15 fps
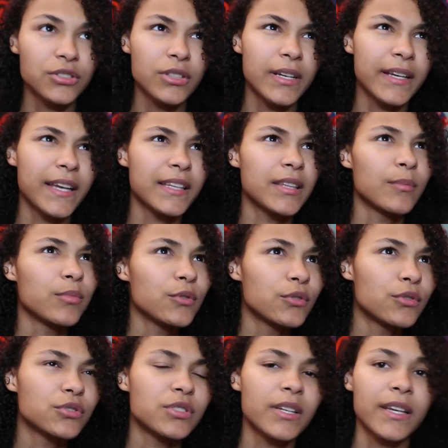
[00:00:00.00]
should I get the
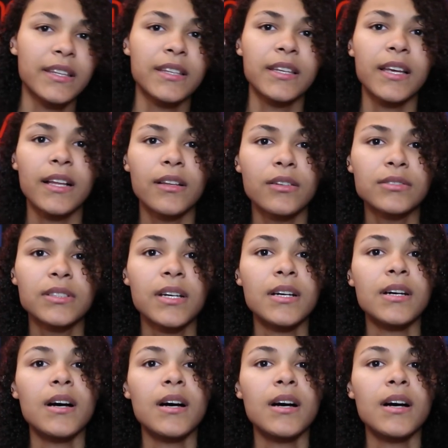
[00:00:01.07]
blues, should I get the yellows.